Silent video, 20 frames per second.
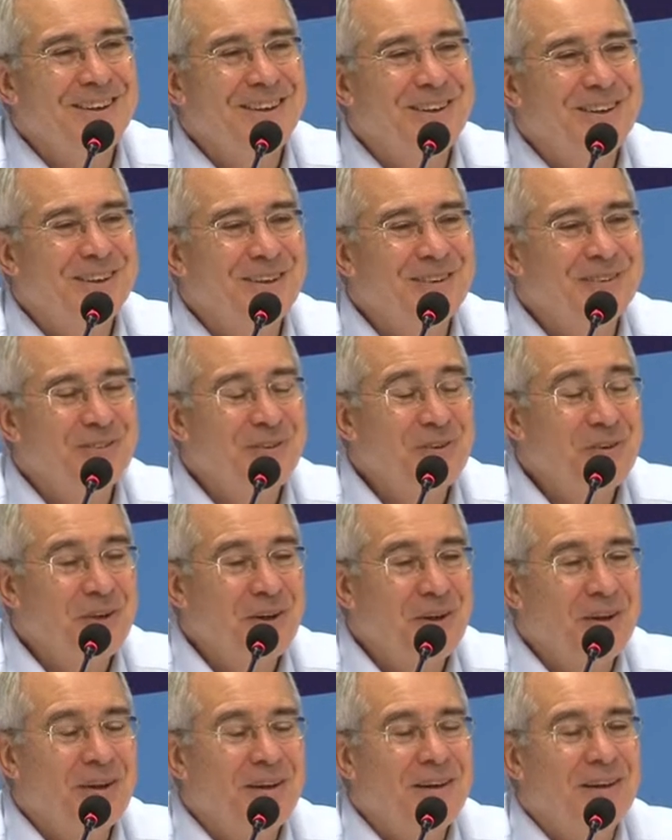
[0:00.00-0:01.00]
I
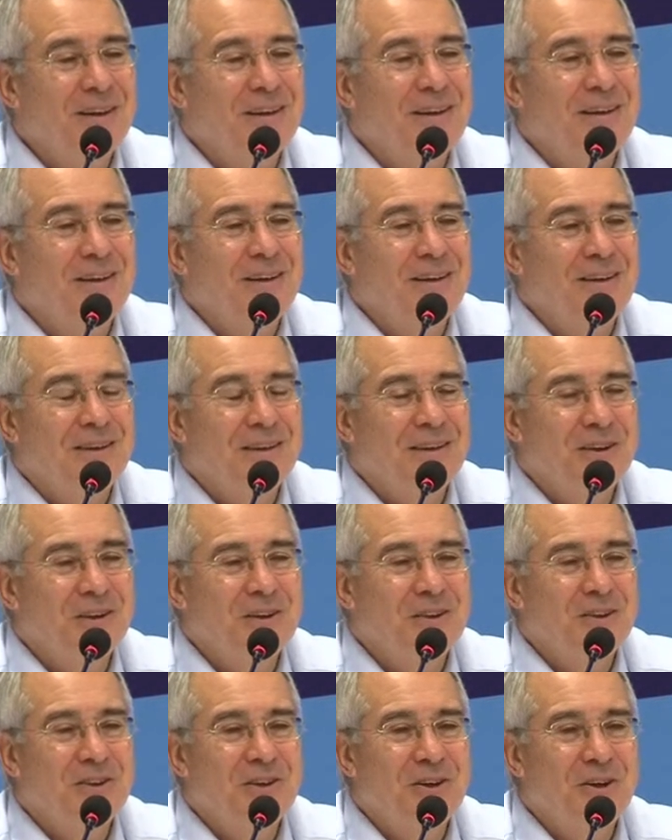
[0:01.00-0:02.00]

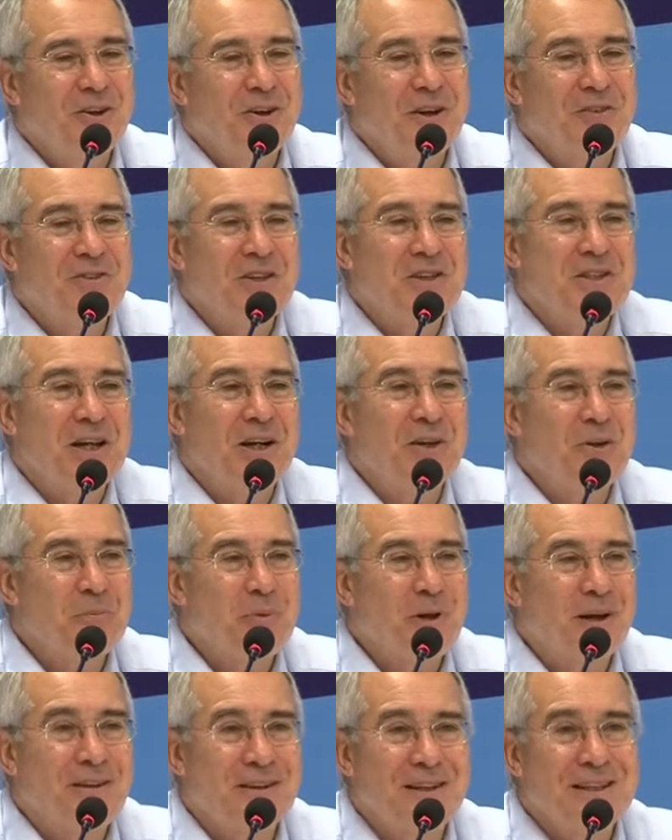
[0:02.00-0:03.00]
don't have to tell you
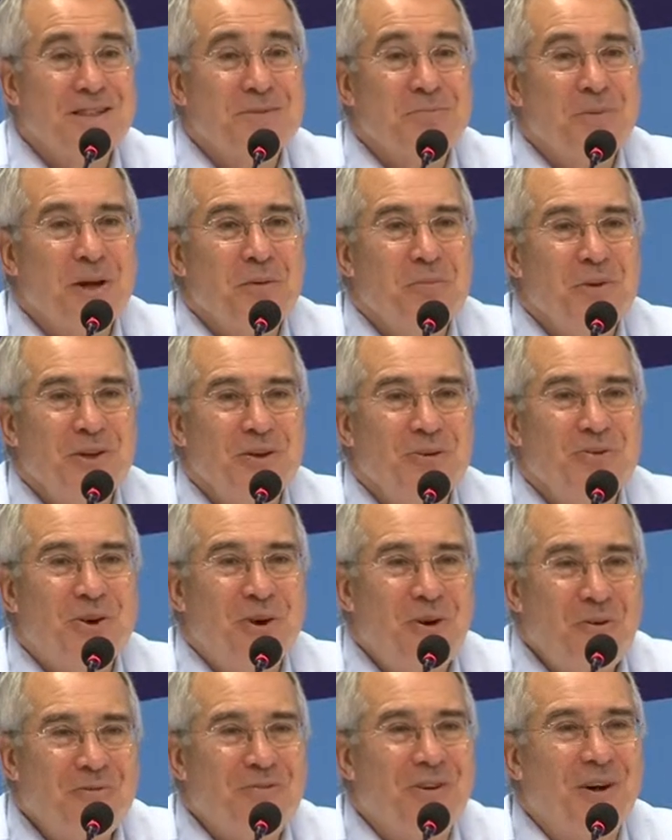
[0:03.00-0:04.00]
about this, but I mean, you've
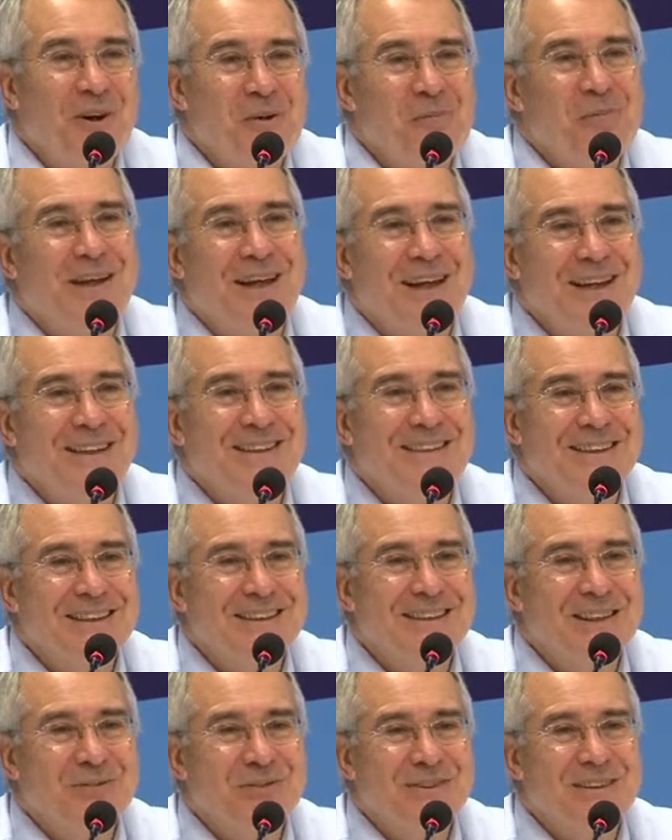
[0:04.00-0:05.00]
got very big energy
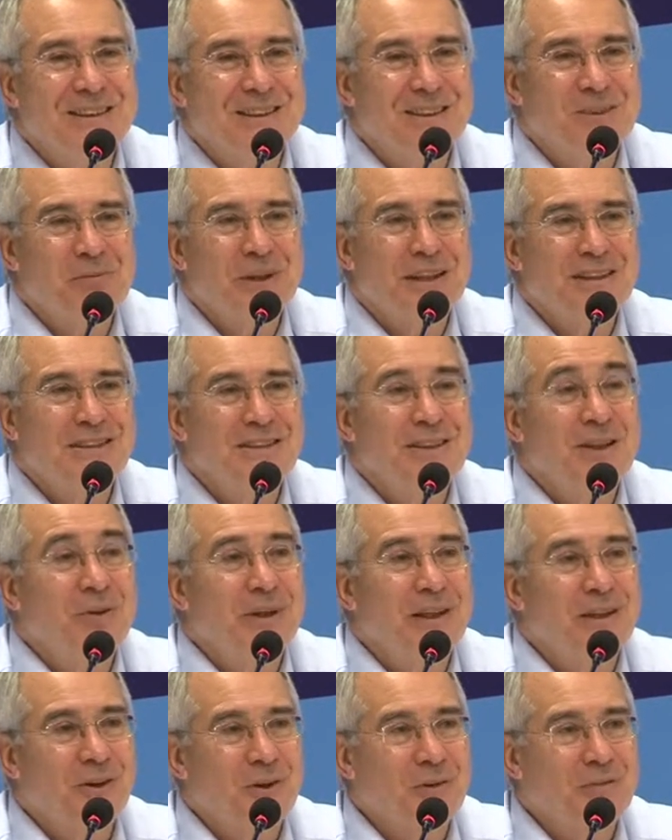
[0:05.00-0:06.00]
subsidies. It makes no
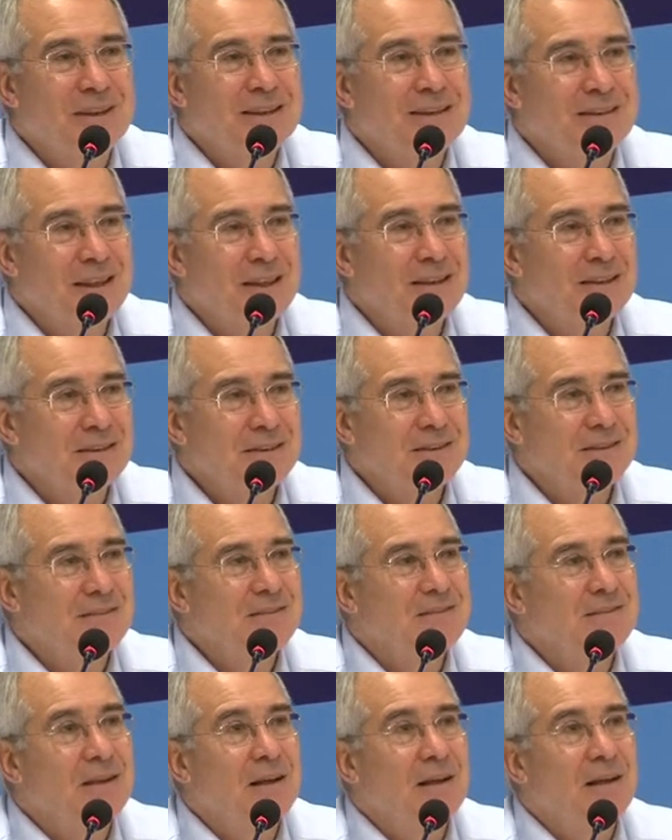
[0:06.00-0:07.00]
economic sense.
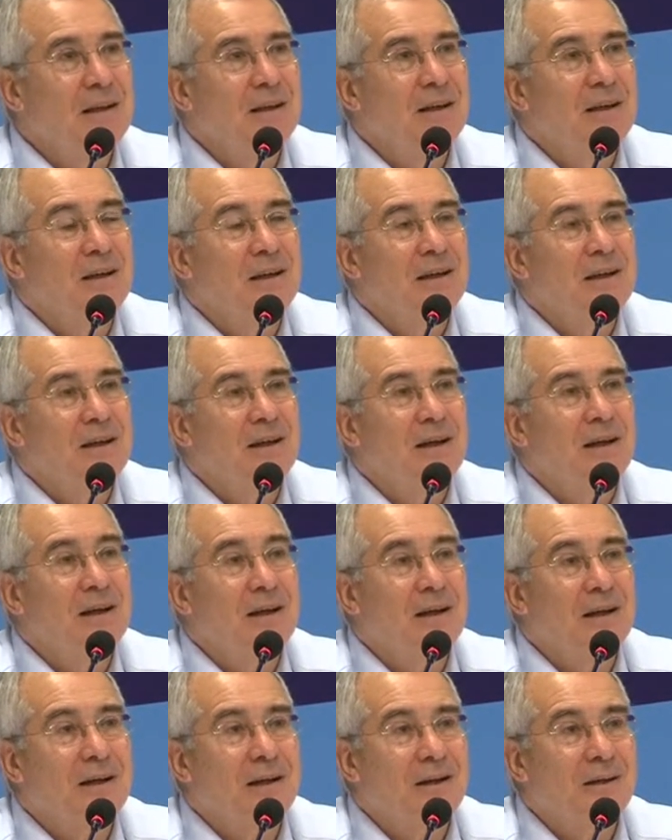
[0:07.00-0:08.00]

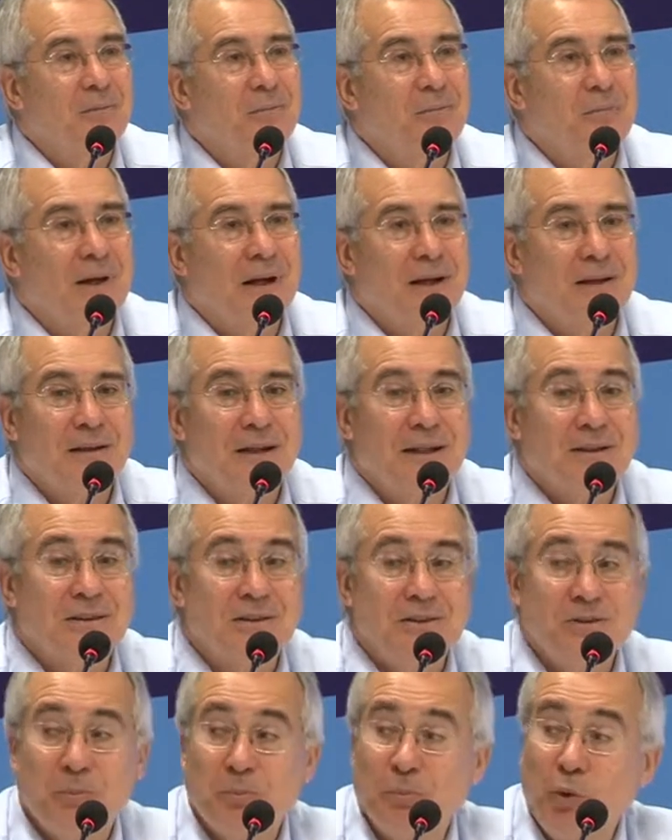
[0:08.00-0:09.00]
And
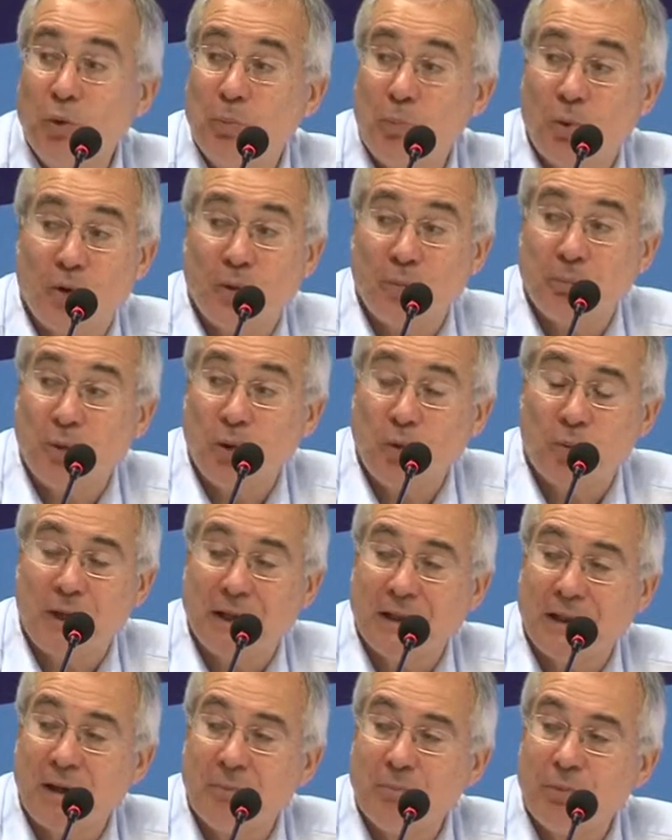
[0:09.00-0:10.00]
that's your viewpoint. You
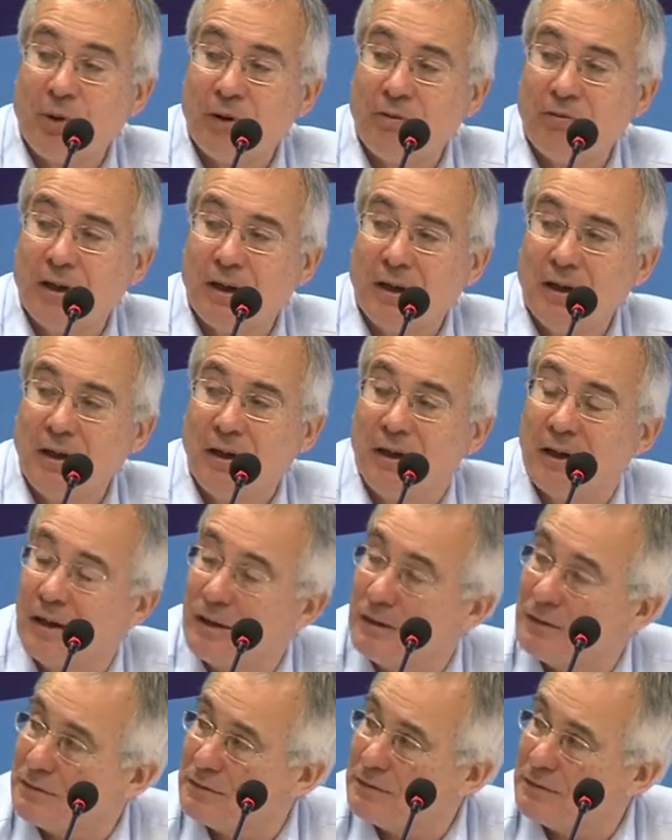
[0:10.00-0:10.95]
made that point very clearly,